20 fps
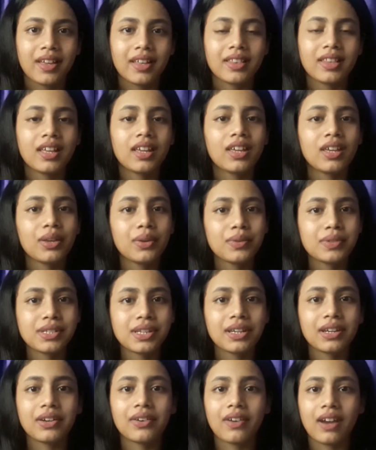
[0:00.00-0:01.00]
The hues
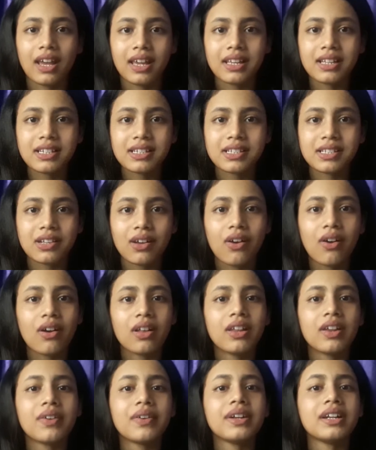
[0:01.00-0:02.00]
and cries all
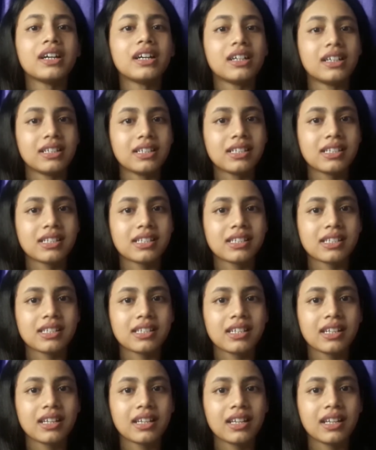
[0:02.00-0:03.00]
around us
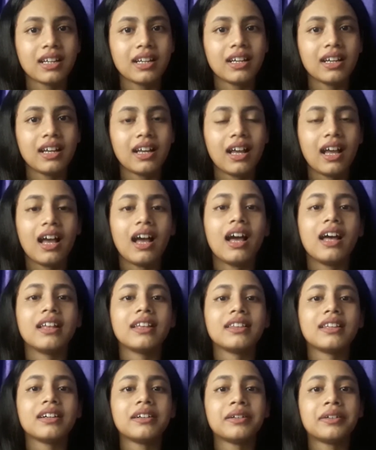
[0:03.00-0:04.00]

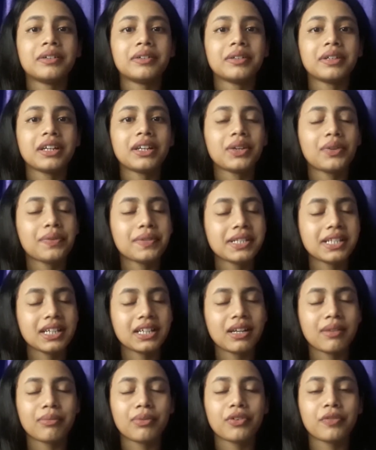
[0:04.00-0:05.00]
and the increasing
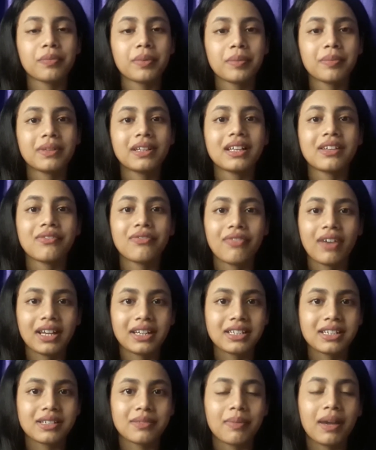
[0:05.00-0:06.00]
number of people
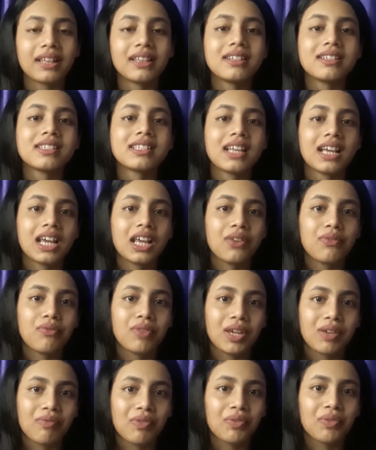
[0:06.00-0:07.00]
infected by this second
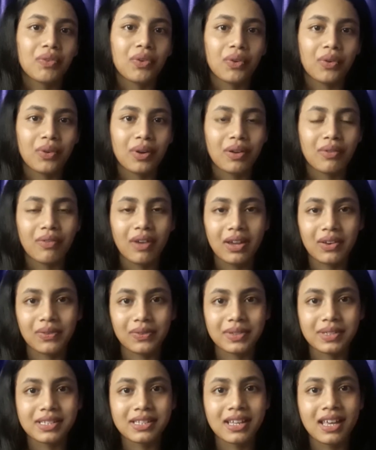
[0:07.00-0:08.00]
wave of
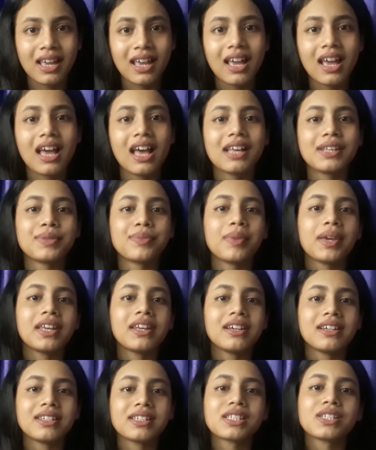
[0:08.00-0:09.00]
coronavirus has made
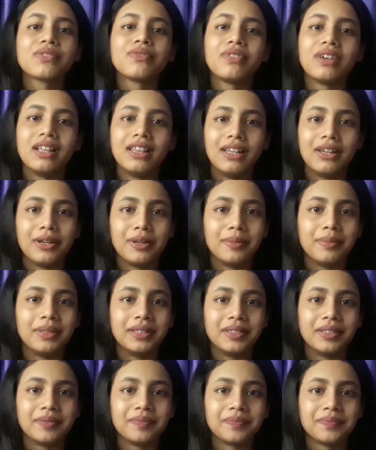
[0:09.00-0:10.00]
us
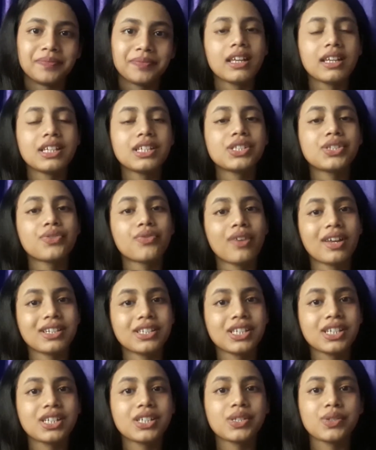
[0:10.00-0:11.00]
vulnerable. It is
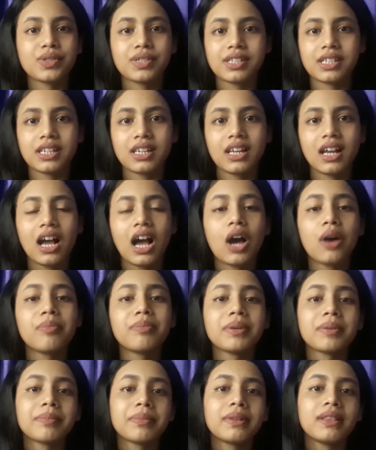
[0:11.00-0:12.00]
tragic to see how
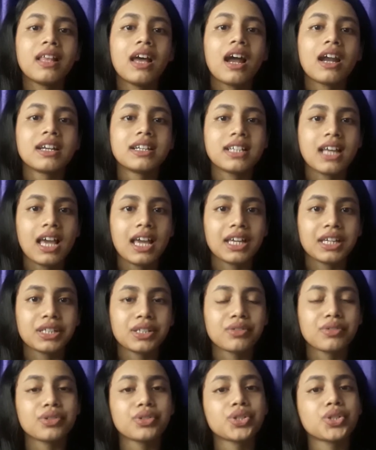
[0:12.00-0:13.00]
people are dying
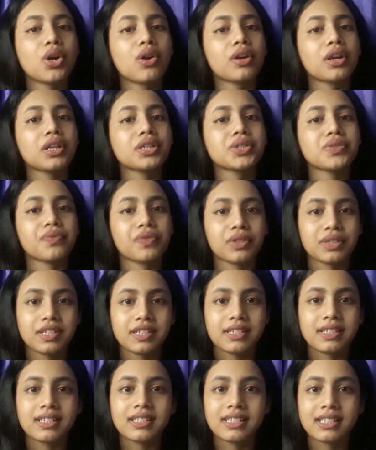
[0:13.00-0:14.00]
due to shortage of
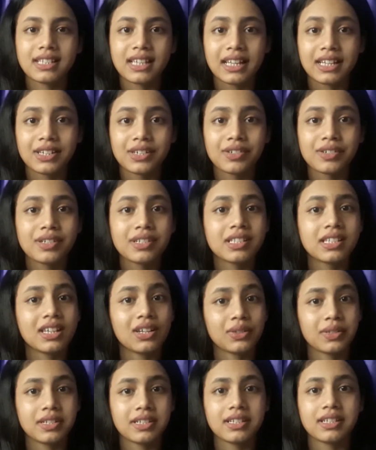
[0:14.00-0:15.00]
oxygen cylinders and
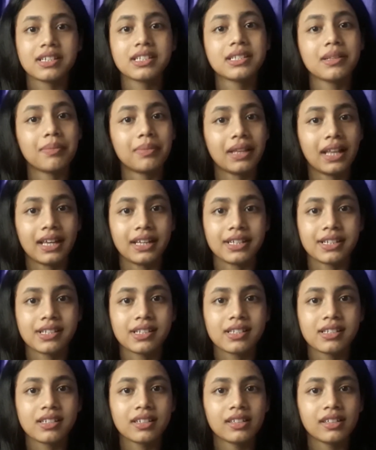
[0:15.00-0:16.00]
oxygen
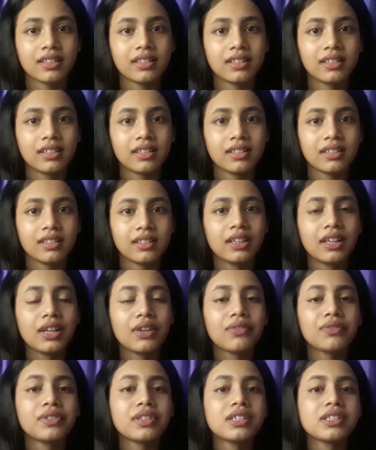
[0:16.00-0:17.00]
supplies.
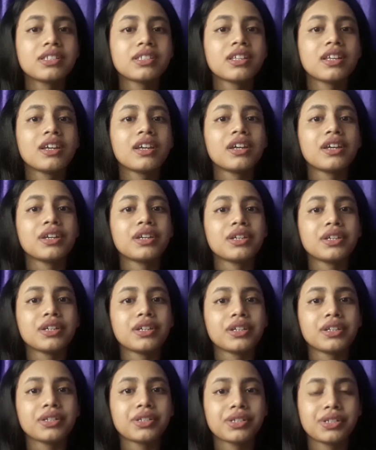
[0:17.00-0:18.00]
If this
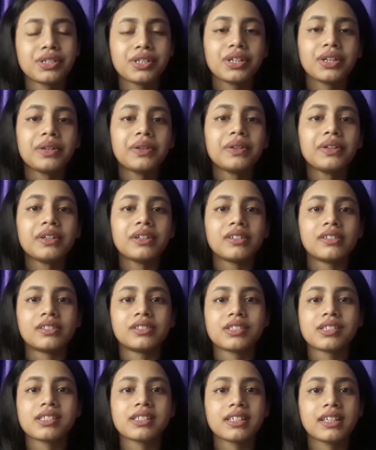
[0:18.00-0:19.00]
sheer
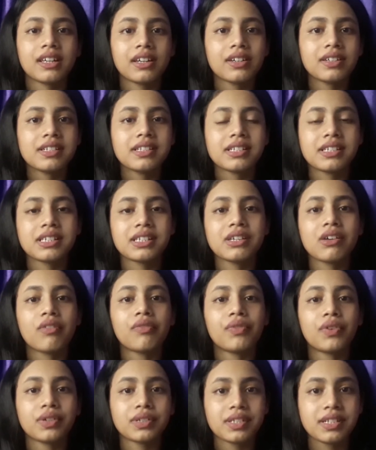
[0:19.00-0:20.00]
uh, scarcity
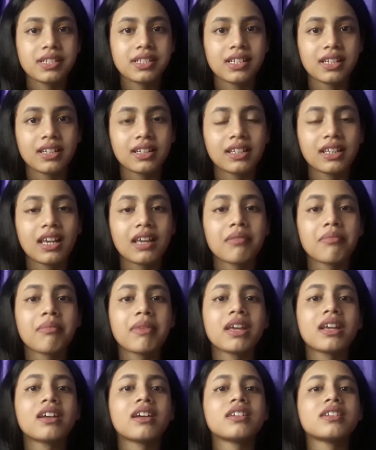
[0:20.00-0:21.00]
of oxygen can
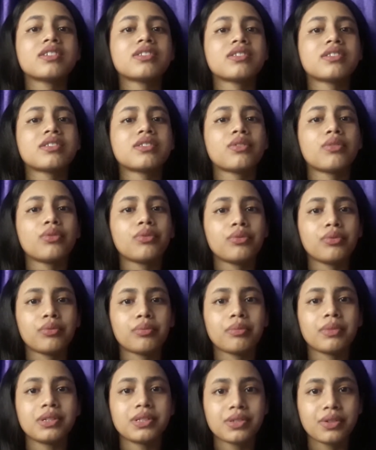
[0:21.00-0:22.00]
make us so
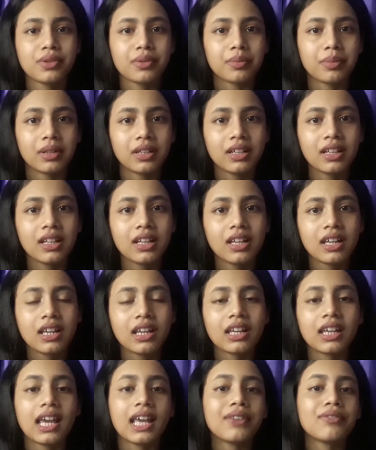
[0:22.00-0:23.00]
miserable,
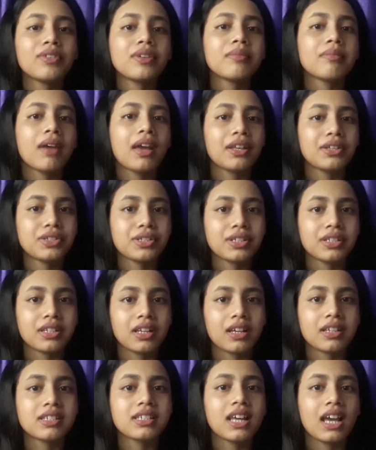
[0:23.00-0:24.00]
can we imagine
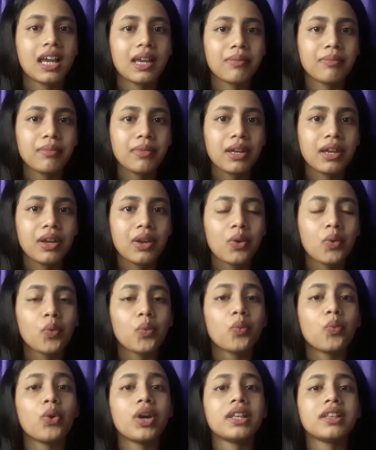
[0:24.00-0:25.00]
a time
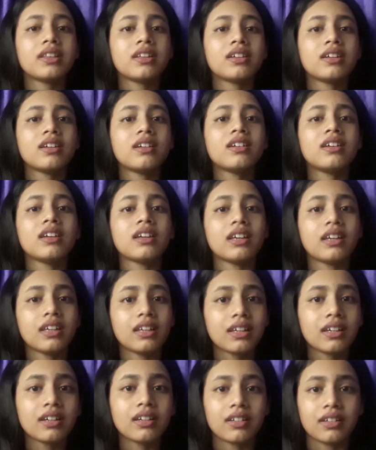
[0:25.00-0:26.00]
when the
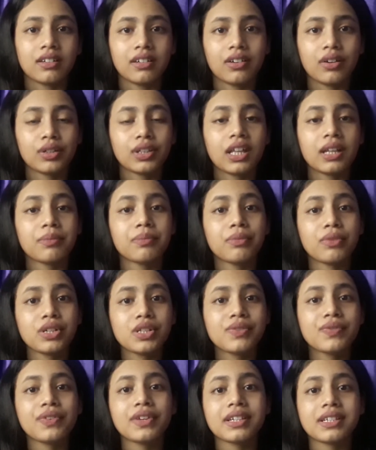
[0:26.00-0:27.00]
air or the
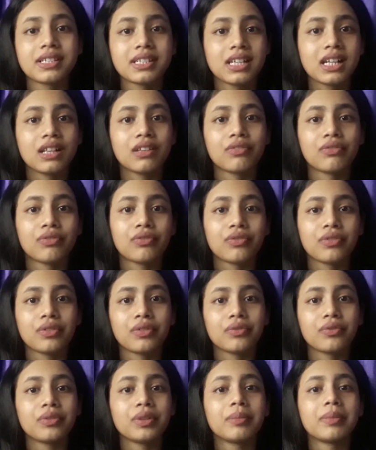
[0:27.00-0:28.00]
atmosphere itself
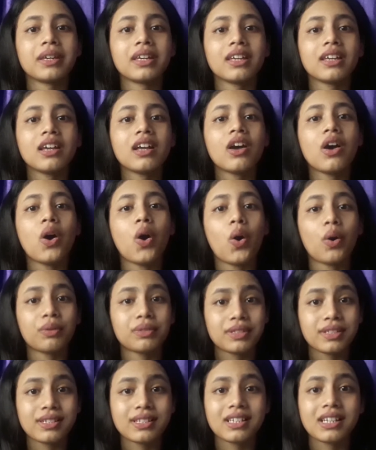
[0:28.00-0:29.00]
will be
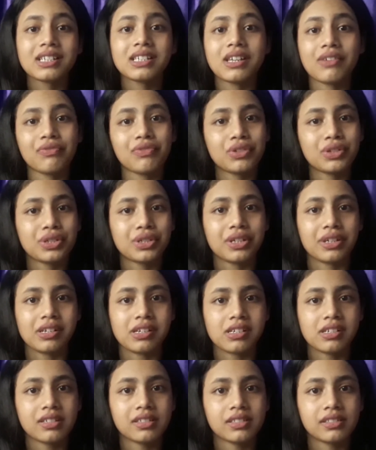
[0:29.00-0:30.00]
oxygen
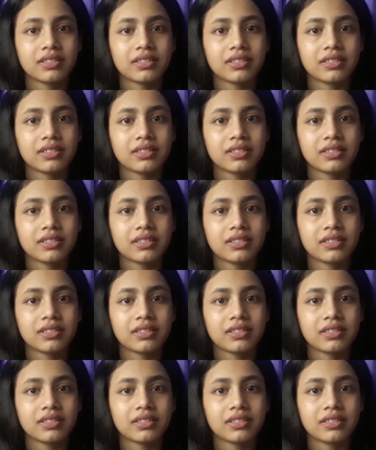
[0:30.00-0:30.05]
deficient?